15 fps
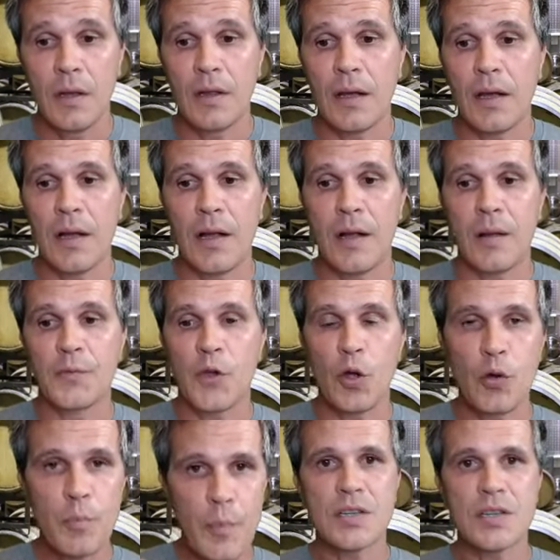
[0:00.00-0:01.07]
um,
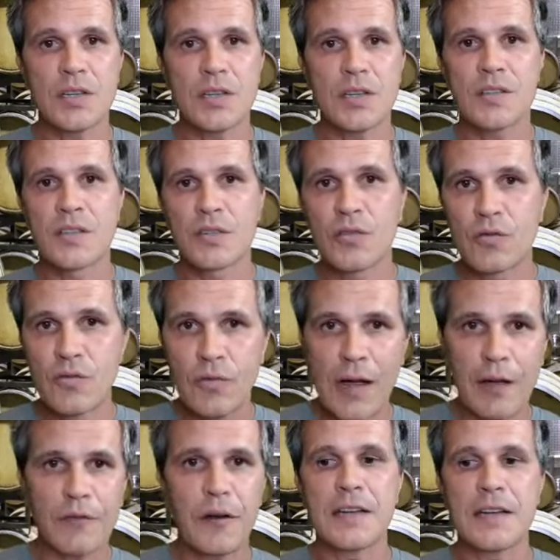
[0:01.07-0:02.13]
herbaceous
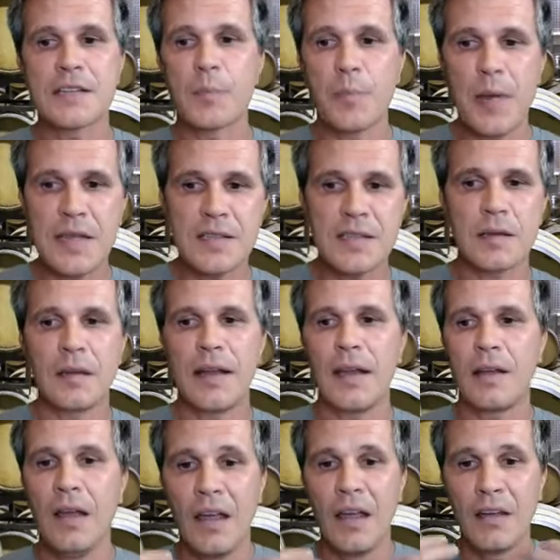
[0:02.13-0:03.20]
graphites, pencil lead,
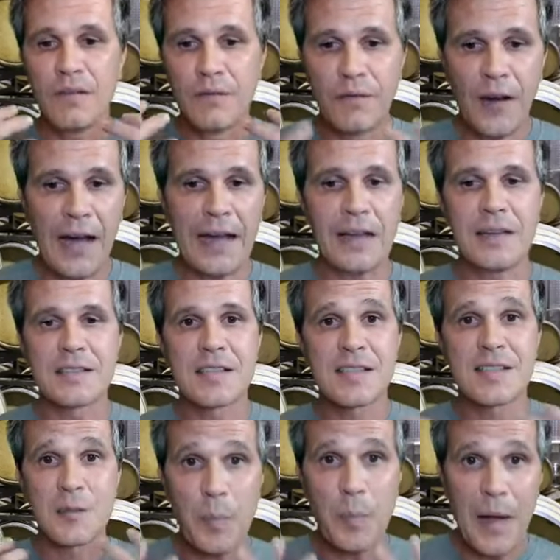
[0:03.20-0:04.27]
violets,
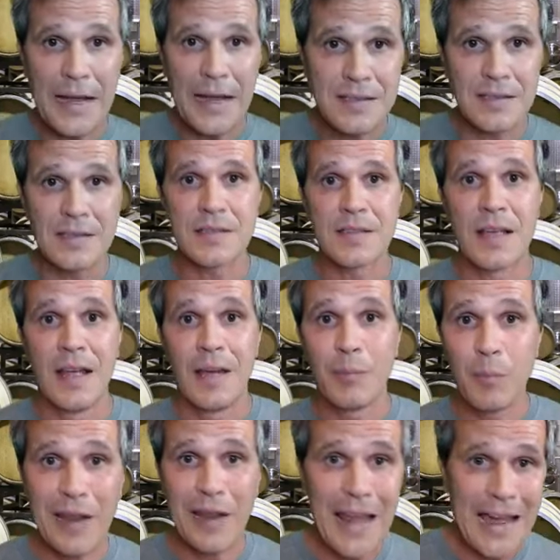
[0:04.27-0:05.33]
spices,
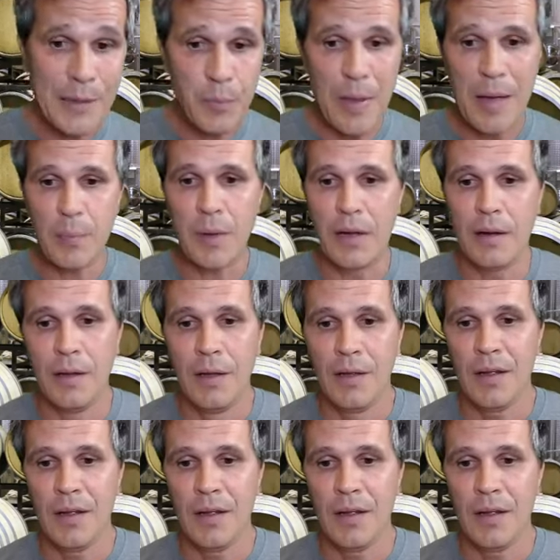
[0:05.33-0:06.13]
black pepper,